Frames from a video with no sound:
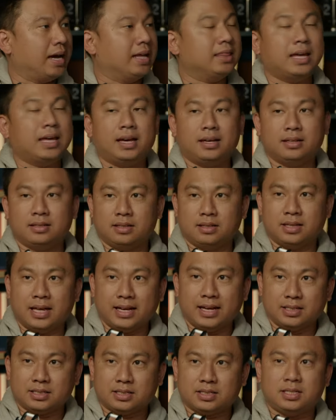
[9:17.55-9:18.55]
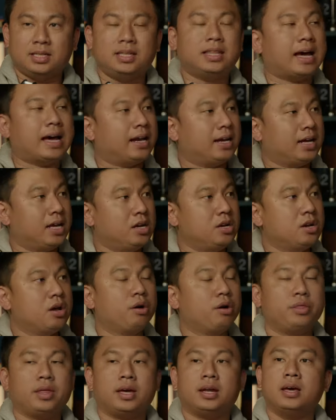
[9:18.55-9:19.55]
and they could they could see that and
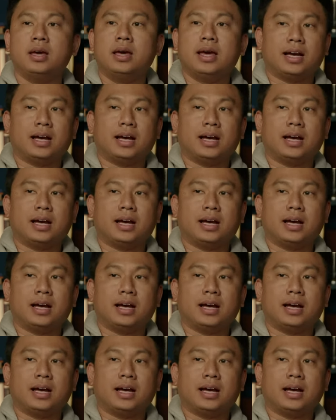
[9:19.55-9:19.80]
know that